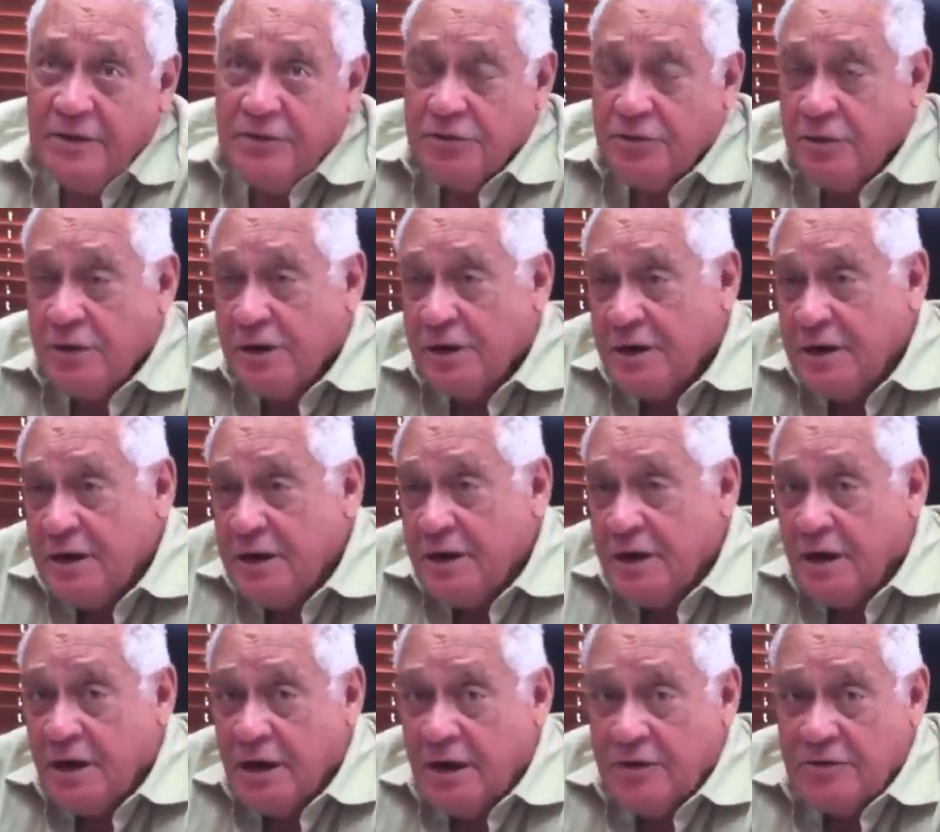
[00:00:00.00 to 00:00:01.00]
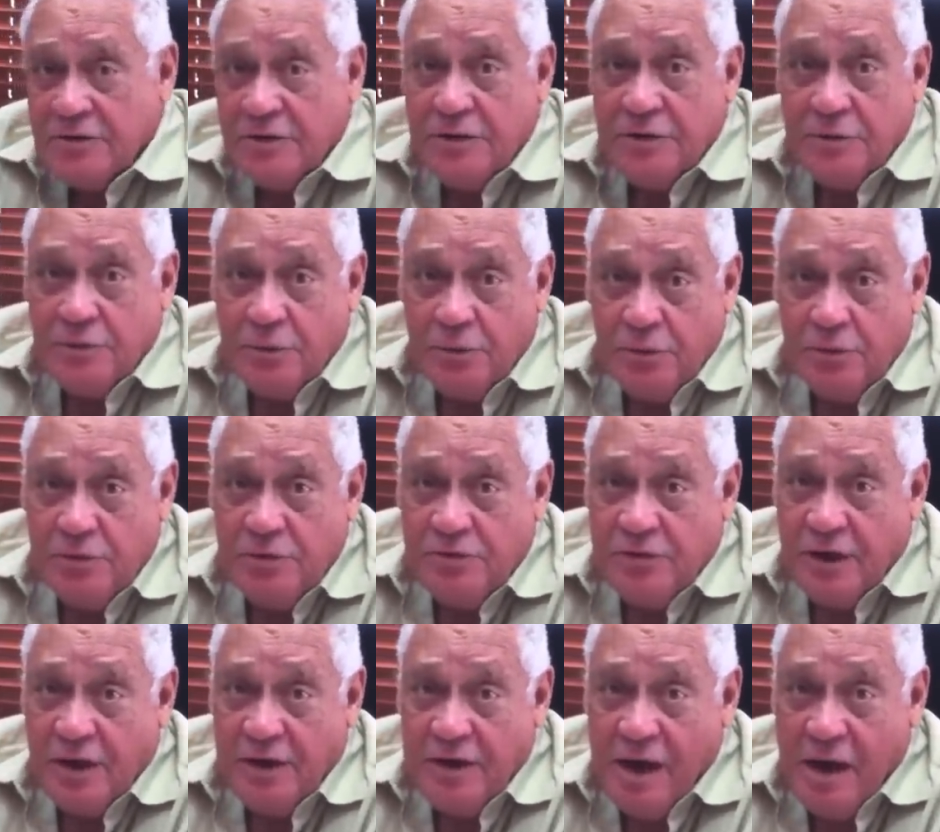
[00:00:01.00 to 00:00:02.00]
Sugar cane carts on the
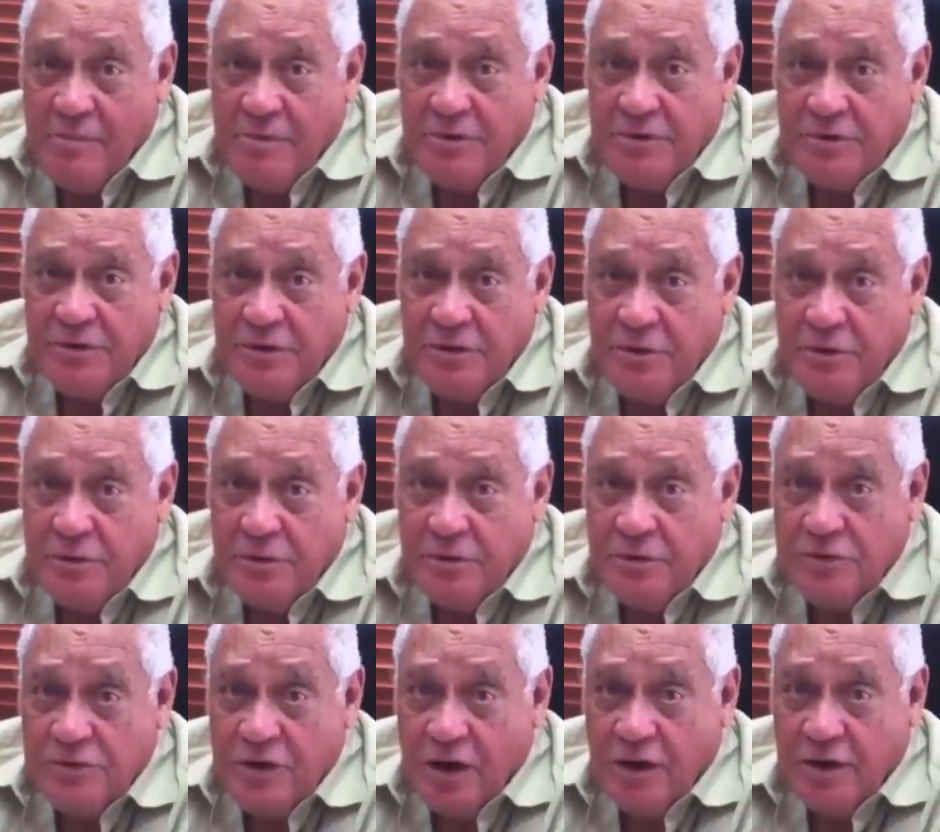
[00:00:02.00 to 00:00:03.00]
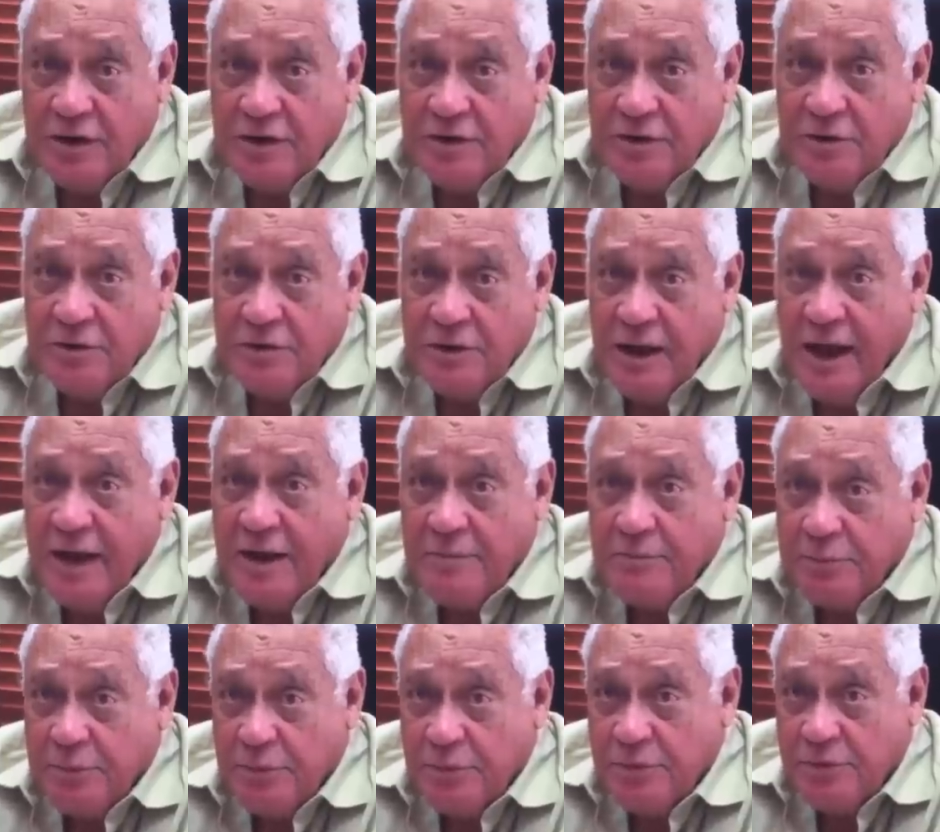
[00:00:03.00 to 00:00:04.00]
roads are damaging the roads, knocking down light
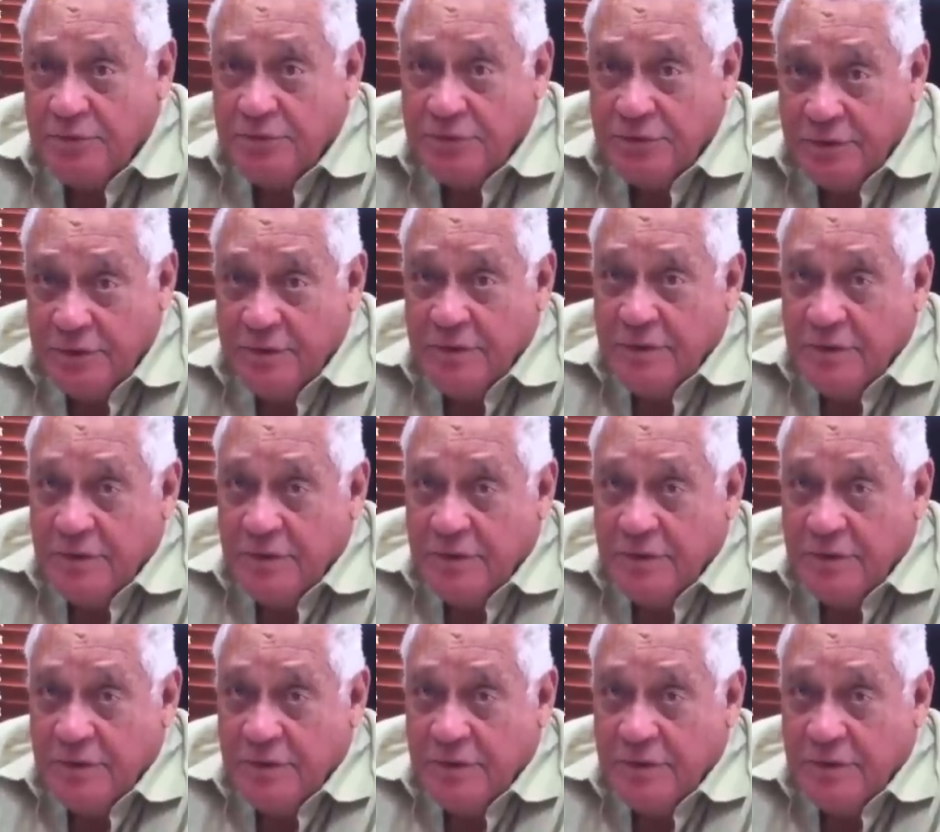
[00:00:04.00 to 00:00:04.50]
poles.